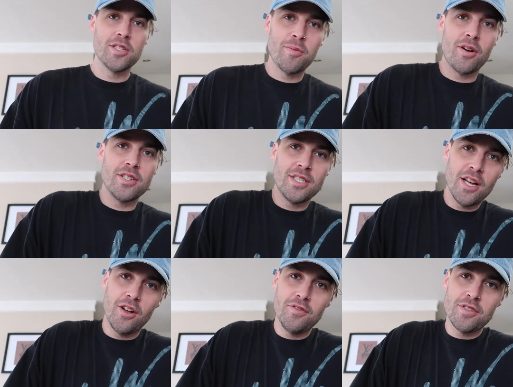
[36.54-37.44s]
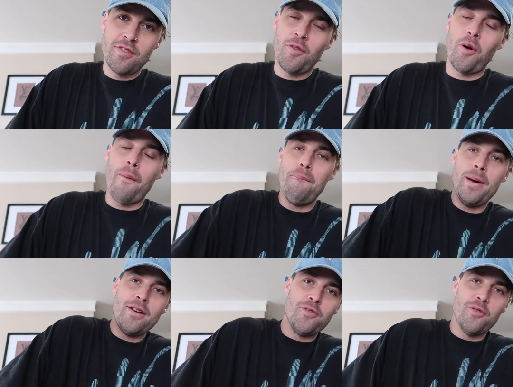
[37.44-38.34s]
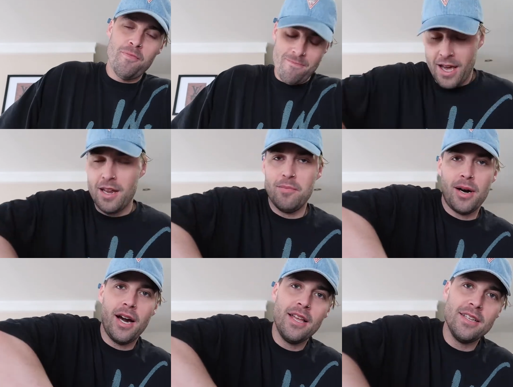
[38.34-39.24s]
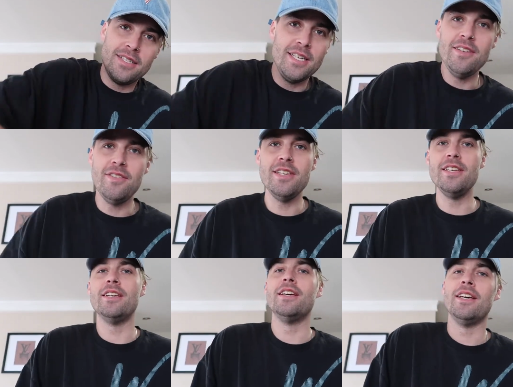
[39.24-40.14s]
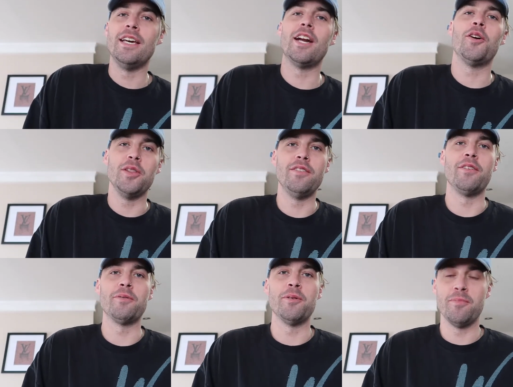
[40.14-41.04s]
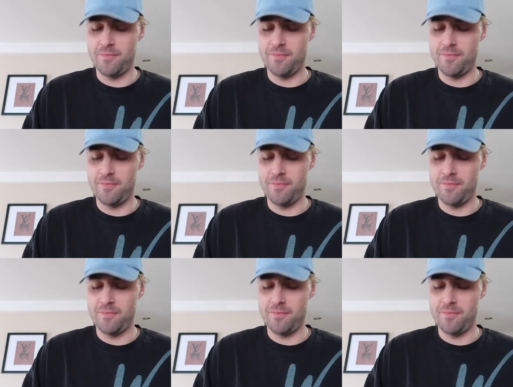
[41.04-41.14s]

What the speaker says: some ourselves for our bedroom and behind the TV in our living room.